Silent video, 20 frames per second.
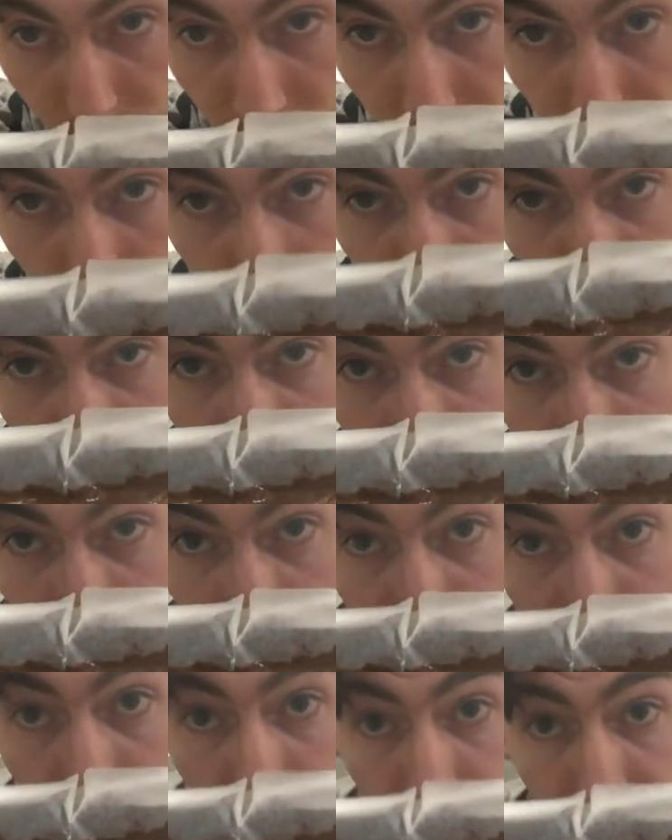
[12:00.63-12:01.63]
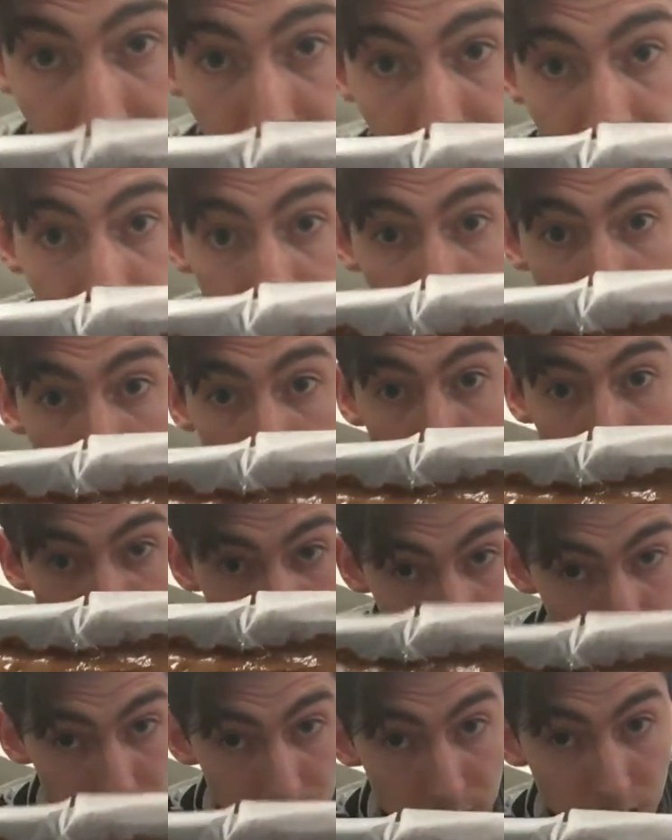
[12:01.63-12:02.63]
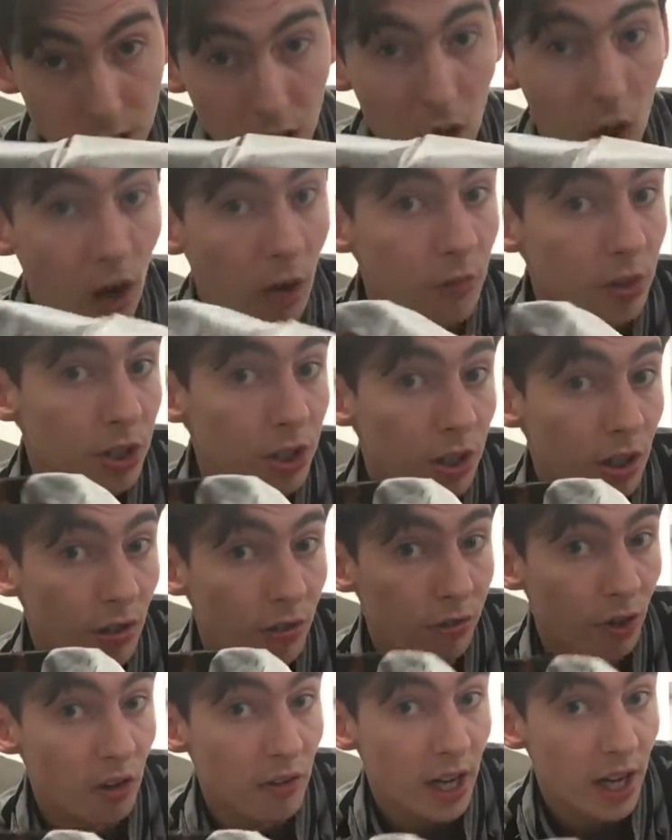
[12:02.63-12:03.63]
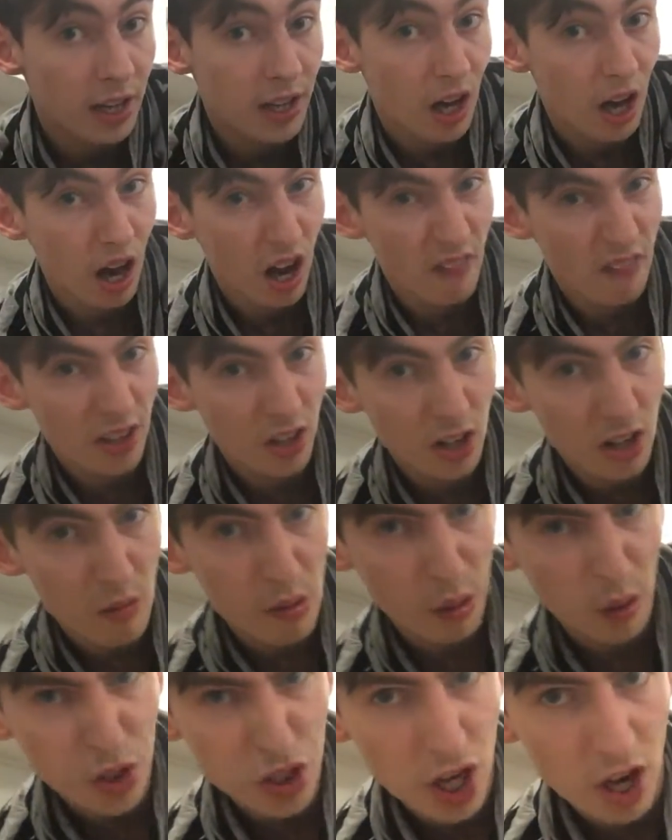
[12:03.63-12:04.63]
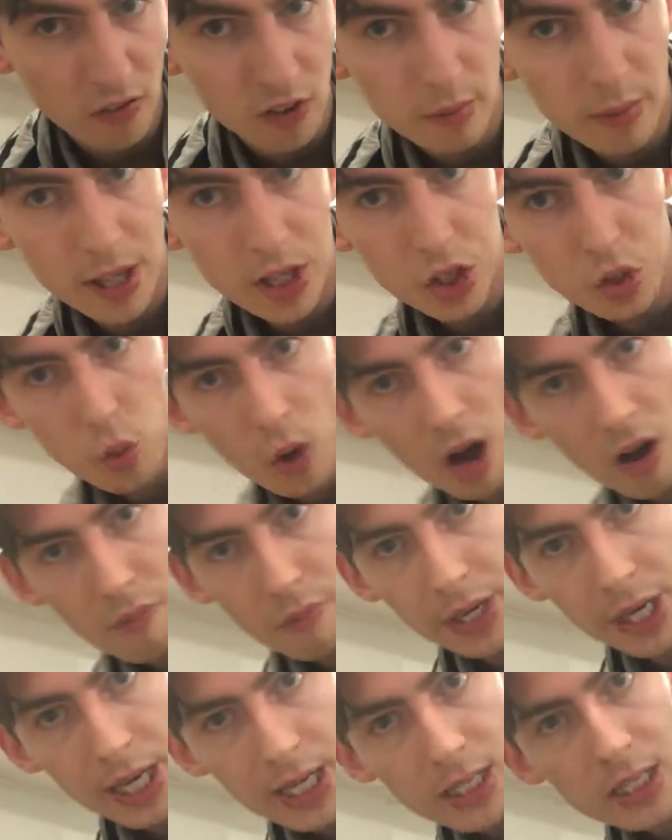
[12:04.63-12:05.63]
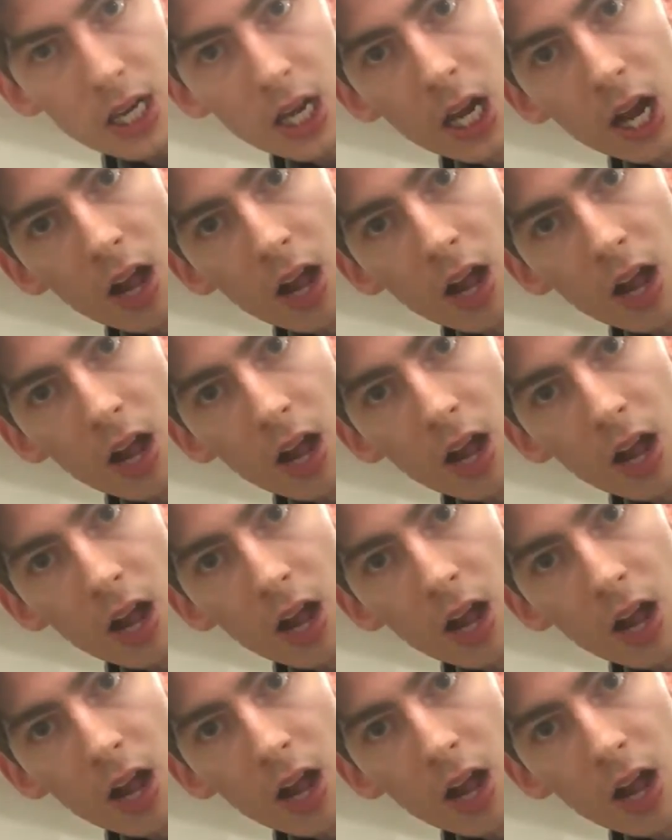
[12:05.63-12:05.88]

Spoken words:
Looks very yum. So I'm just going to throw that in the oven on the middle shelf for about 12 minutes.